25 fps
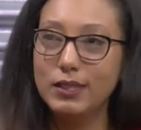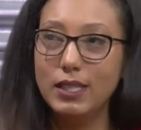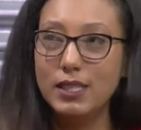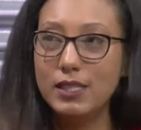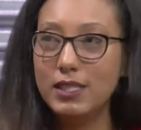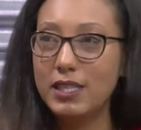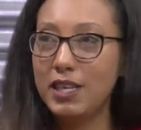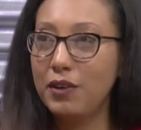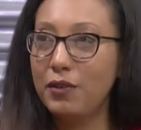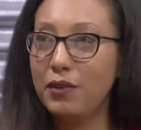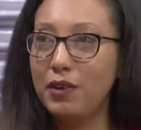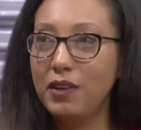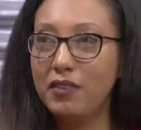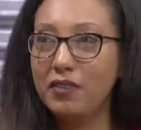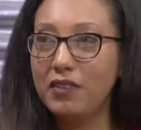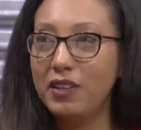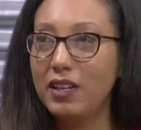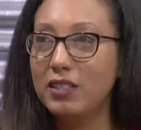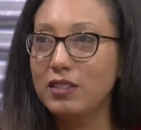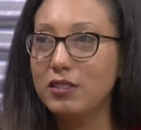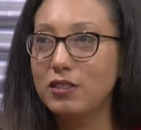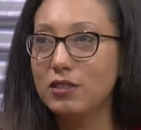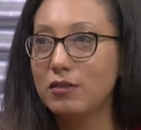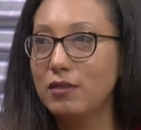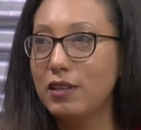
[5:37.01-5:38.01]
Let's get rid of
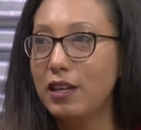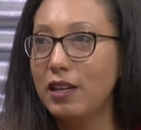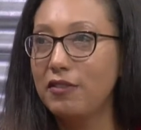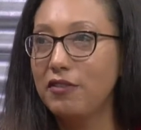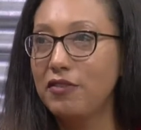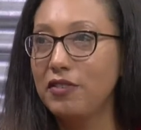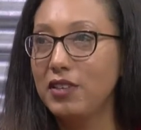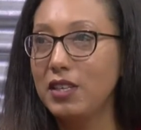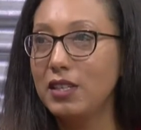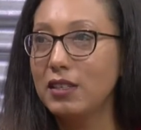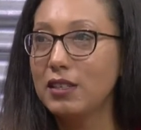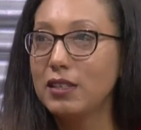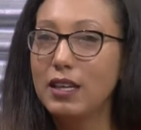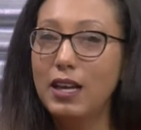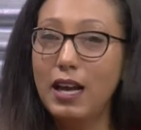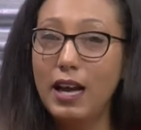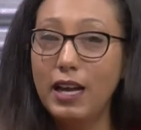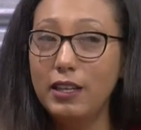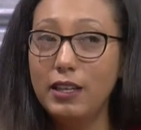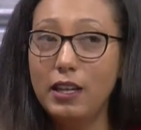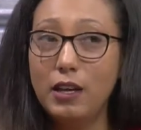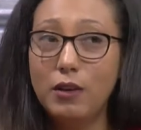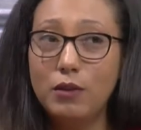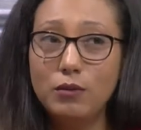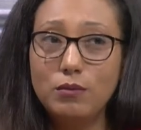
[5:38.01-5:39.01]
that, that fee.
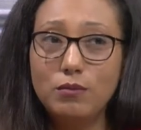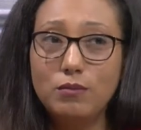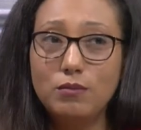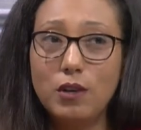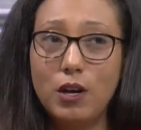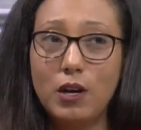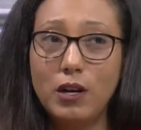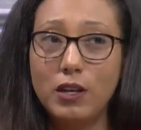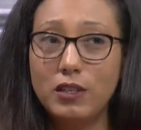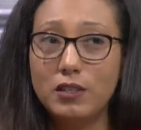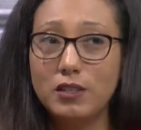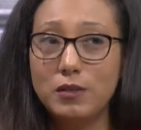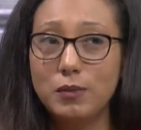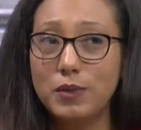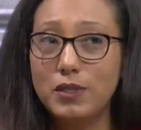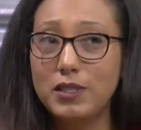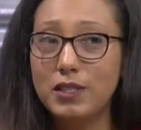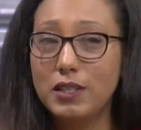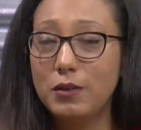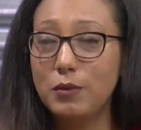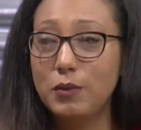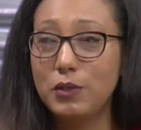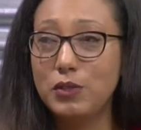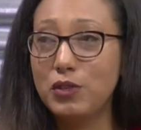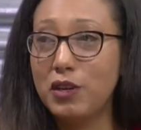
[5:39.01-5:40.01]
And now our customers
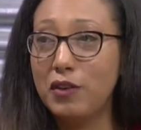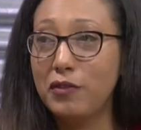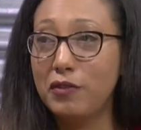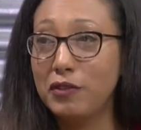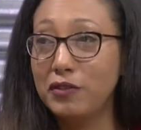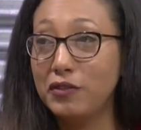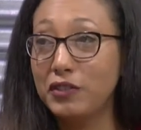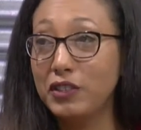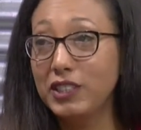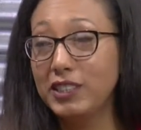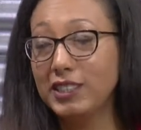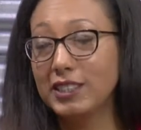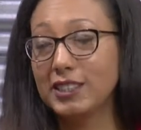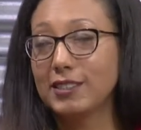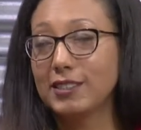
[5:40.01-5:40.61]
can withdraw for free.